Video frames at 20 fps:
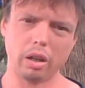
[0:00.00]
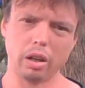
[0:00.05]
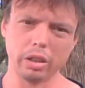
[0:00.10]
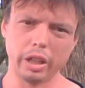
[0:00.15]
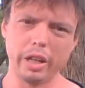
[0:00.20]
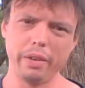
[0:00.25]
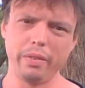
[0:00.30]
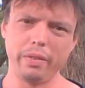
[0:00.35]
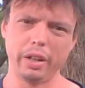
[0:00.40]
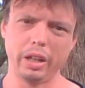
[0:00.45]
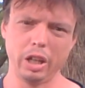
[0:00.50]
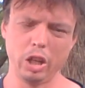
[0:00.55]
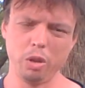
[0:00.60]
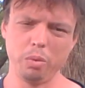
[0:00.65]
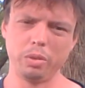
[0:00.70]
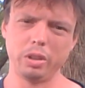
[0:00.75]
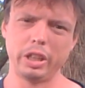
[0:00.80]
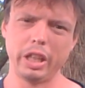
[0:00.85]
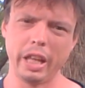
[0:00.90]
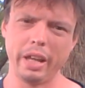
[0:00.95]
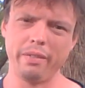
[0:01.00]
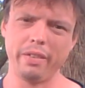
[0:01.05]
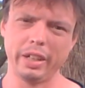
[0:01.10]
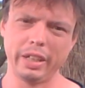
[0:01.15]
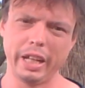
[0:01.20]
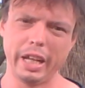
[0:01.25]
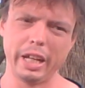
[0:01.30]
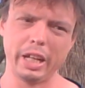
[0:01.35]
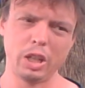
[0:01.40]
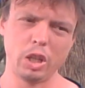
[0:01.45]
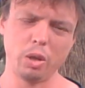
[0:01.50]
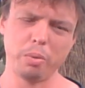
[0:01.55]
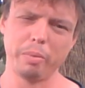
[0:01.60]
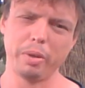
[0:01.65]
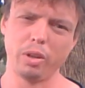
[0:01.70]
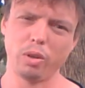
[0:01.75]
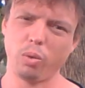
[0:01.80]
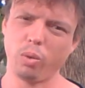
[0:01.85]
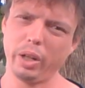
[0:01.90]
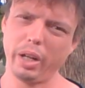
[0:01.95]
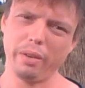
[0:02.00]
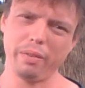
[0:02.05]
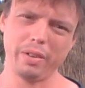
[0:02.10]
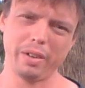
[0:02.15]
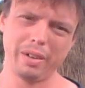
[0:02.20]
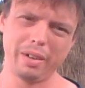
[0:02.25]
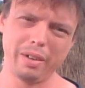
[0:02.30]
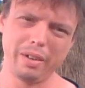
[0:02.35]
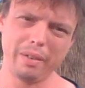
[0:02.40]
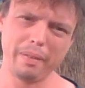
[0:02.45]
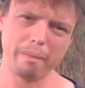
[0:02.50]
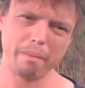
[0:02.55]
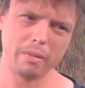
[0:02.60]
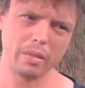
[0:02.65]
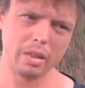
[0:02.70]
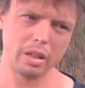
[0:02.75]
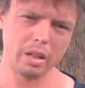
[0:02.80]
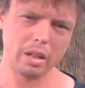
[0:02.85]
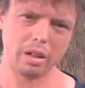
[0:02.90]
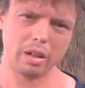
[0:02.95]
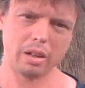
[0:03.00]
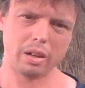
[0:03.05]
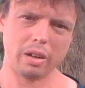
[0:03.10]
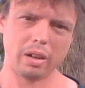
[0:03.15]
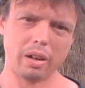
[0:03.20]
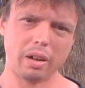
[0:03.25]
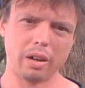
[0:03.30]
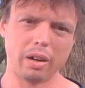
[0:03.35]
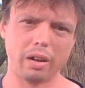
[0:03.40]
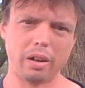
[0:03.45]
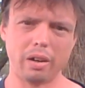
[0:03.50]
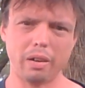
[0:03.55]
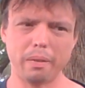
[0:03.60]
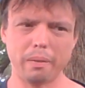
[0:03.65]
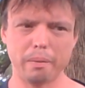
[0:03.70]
living dead human, or whatever uh,